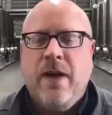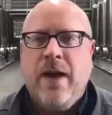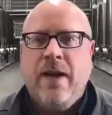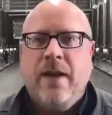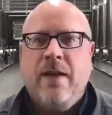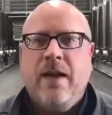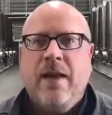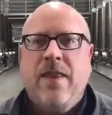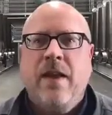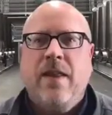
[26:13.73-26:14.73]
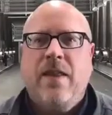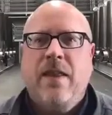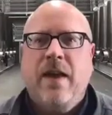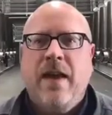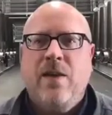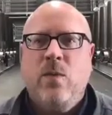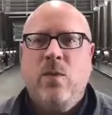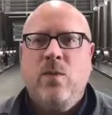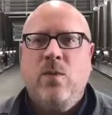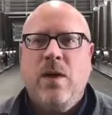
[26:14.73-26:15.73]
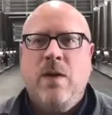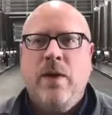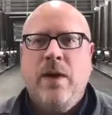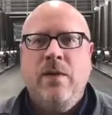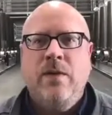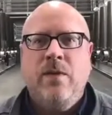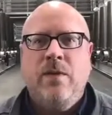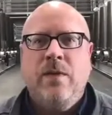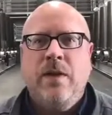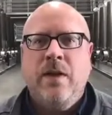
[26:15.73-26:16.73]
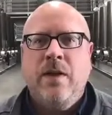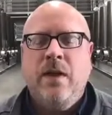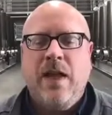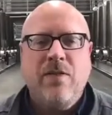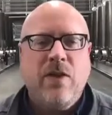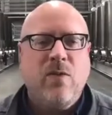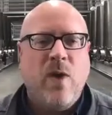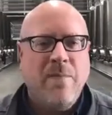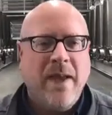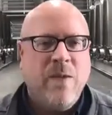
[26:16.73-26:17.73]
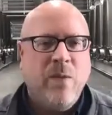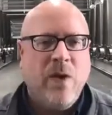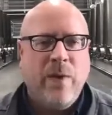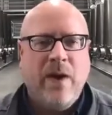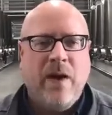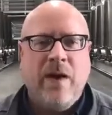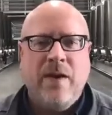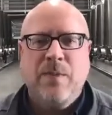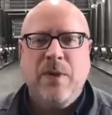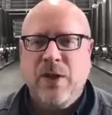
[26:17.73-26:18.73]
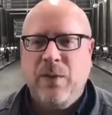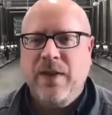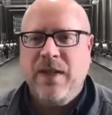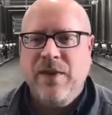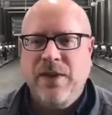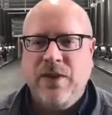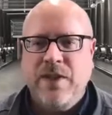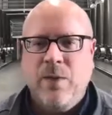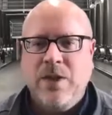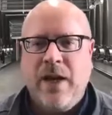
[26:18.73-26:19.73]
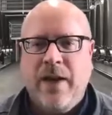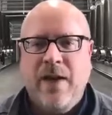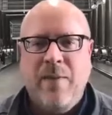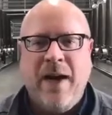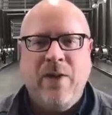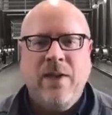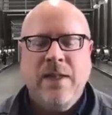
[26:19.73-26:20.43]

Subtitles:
I think that in the level of winemaking where we are, especially with these vineyards that we're talking about,